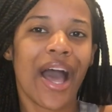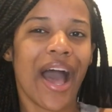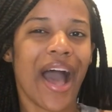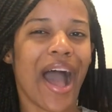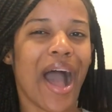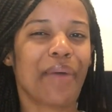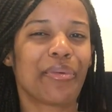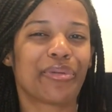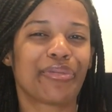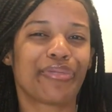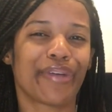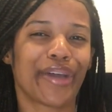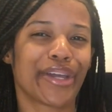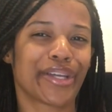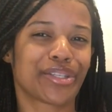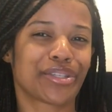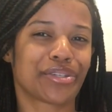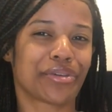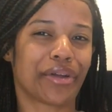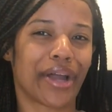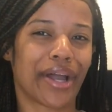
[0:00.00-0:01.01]
I would
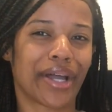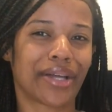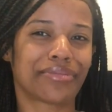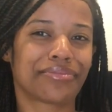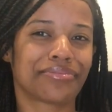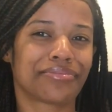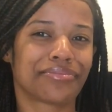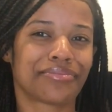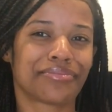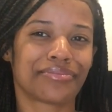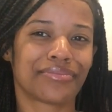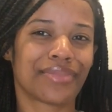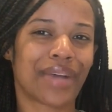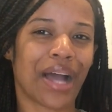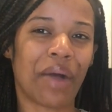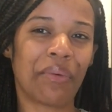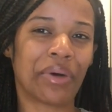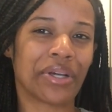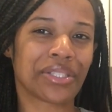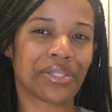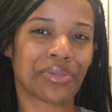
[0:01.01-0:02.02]
fake try.
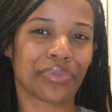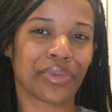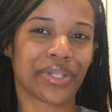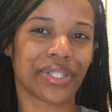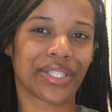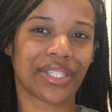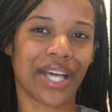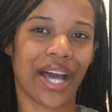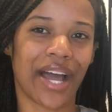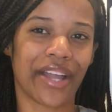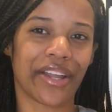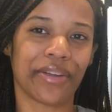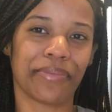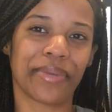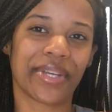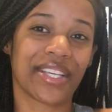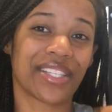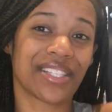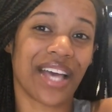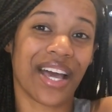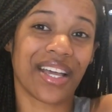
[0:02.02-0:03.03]
I wasn't really tired
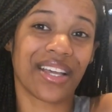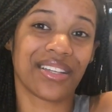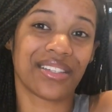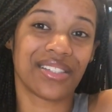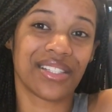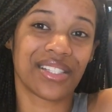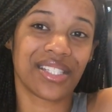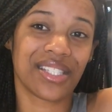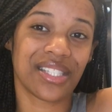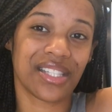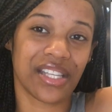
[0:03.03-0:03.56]
because I could just